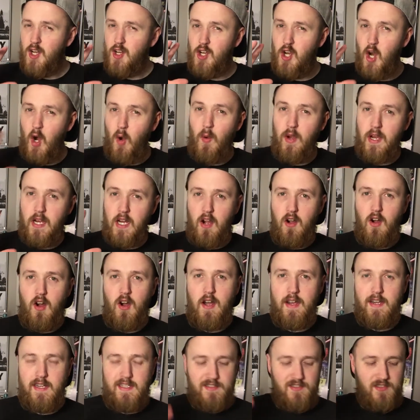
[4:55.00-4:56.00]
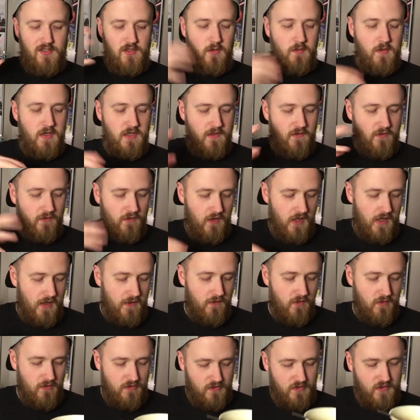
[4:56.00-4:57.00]
going on and so much
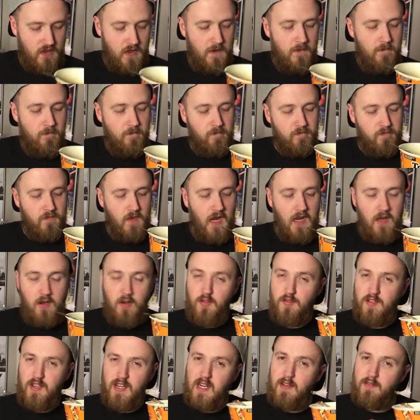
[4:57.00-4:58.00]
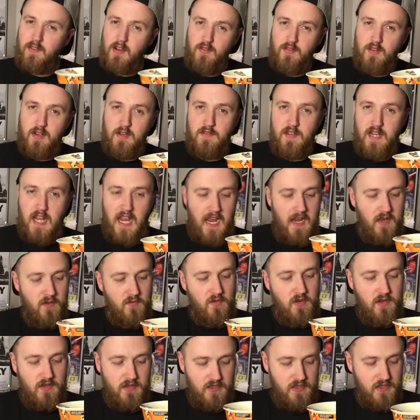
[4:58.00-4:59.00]
flavors I don't think I've ever even had
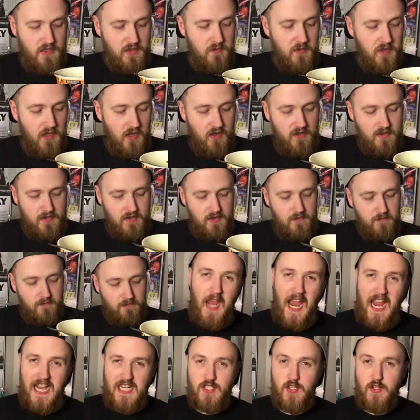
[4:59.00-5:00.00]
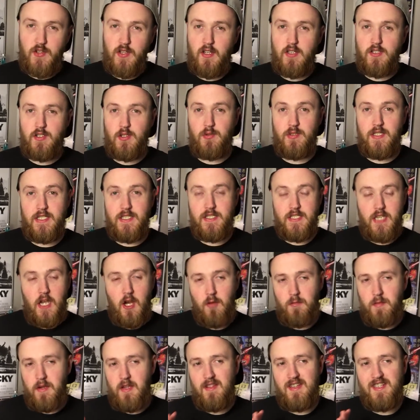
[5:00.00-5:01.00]
one of these, to be honest. Ashley also did
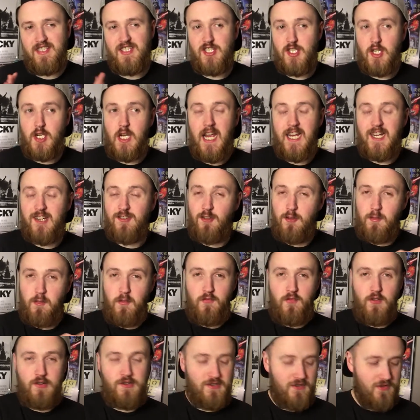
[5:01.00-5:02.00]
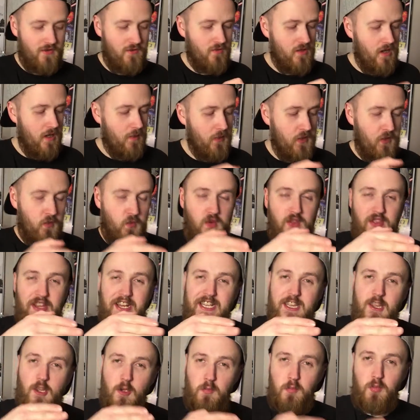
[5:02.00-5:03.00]
tell me that she actually prefers the ramen with
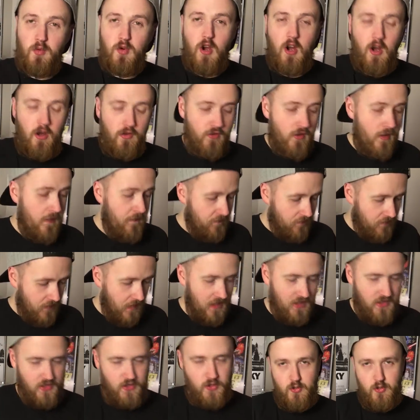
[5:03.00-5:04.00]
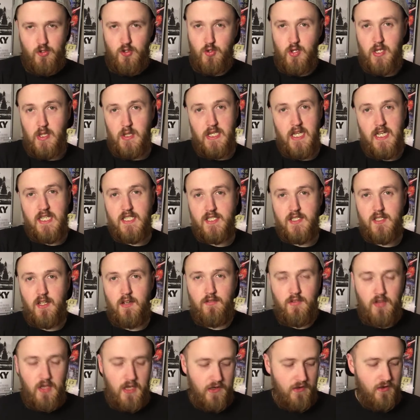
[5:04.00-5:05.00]
like the broth, because drink that
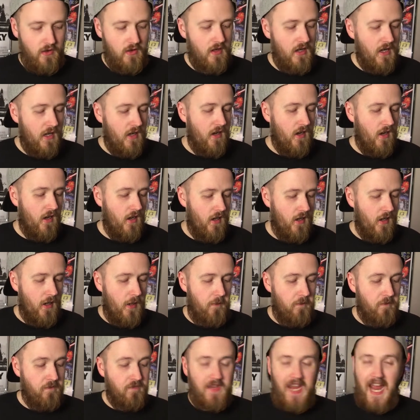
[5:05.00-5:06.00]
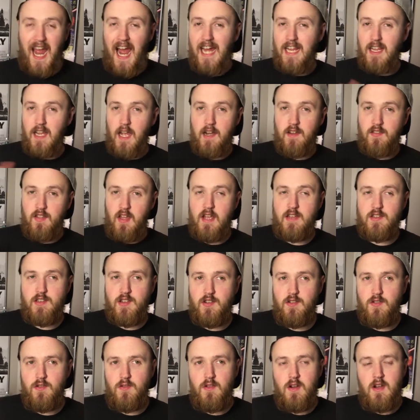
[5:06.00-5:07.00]
stuff later. Um, I like that
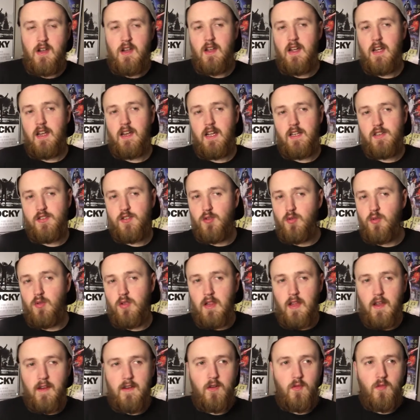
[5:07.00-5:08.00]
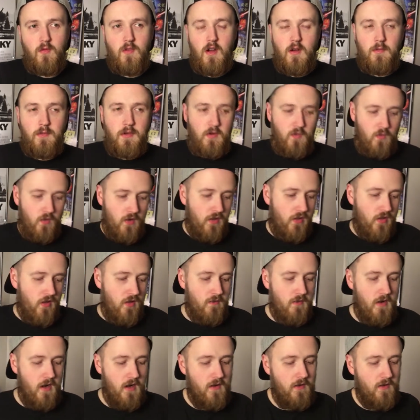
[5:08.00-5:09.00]
too, and I do like ramen with
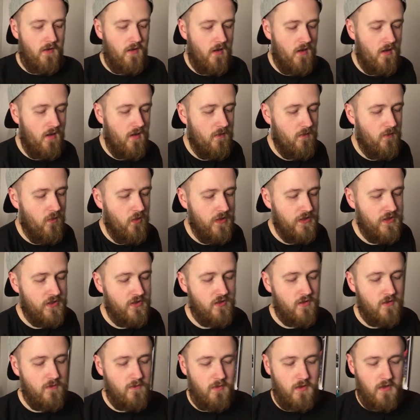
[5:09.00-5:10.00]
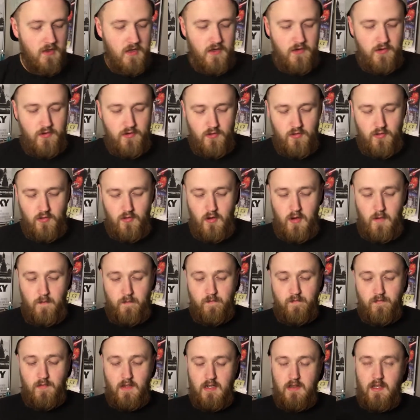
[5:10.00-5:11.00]
my uh, moisture, but I do
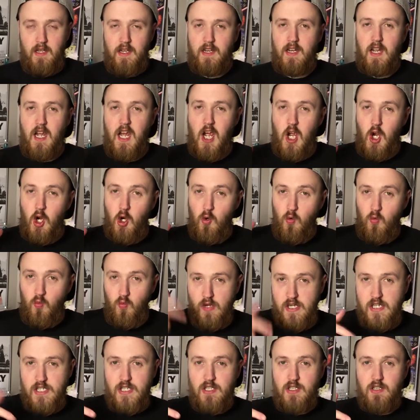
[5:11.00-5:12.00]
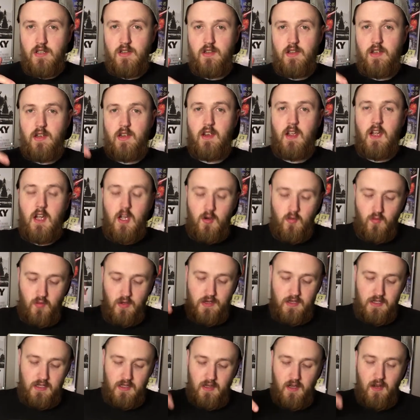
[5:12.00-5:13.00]
like originally
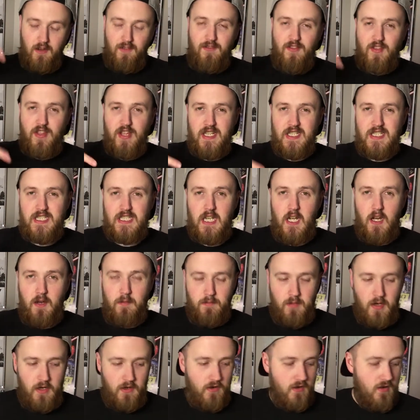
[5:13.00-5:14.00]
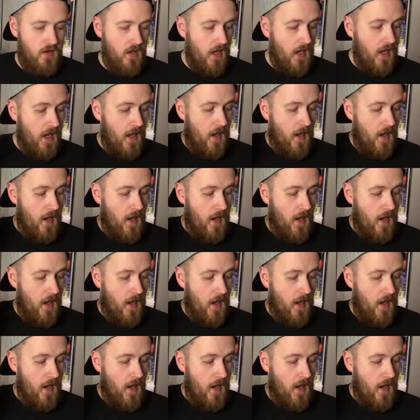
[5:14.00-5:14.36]
really loved this better.